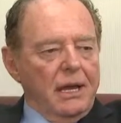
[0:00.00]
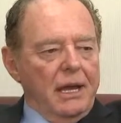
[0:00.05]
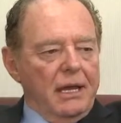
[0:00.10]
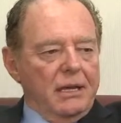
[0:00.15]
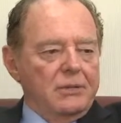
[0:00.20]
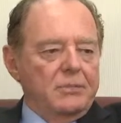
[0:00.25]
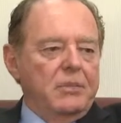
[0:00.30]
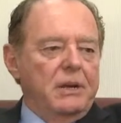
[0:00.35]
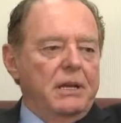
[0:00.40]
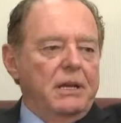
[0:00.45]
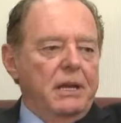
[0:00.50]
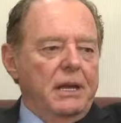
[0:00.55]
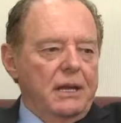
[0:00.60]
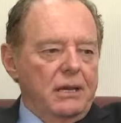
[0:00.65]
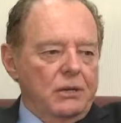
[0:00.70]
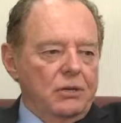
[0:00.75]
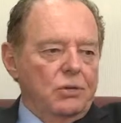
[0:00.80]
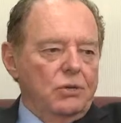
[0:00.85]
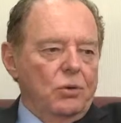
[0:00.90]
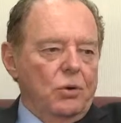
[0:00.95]
has been
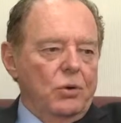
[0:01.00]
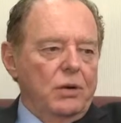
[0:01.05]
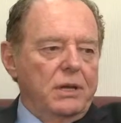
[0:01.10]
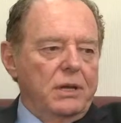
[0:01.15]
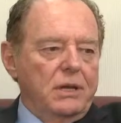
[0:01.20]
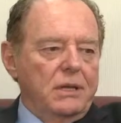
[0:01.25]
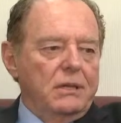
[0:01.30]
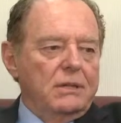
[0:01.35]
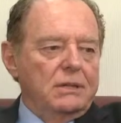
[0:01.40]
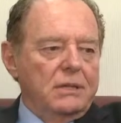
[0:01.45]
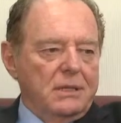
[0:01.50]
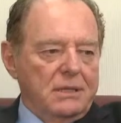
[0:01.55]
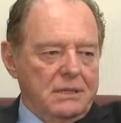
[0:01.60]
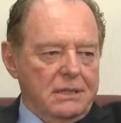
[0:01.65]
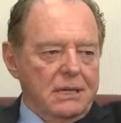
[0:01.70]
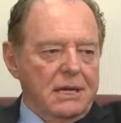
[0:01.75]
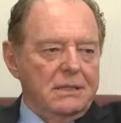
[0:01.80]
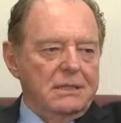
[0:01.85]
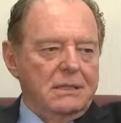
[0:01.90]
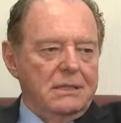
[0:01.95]
enjoying
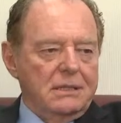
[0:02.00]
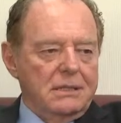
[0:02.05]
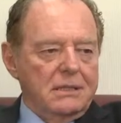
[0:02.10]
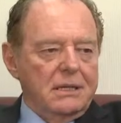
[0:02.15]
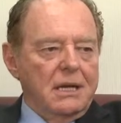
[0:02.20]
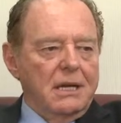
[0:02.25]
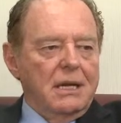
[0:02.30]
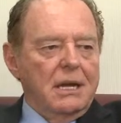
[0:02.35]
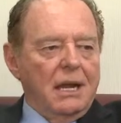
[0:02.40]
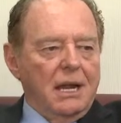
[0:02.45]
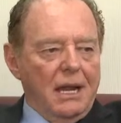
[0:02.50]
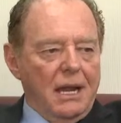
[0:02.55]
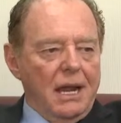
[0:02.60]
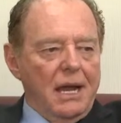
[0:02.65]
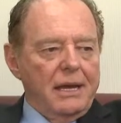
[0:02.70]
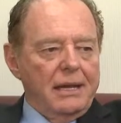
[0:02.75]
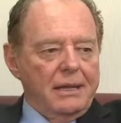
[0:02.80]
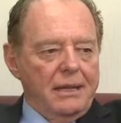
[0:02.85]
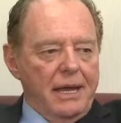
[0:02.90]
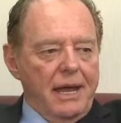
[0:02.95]
successes
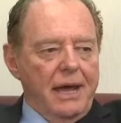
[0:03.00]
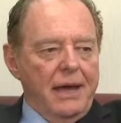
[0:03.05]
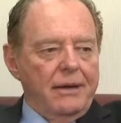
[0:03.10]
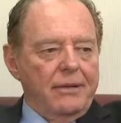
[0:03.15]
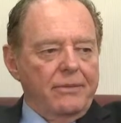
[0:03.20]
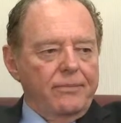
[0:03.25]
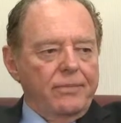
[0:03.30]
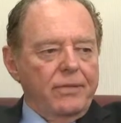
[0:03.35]
like that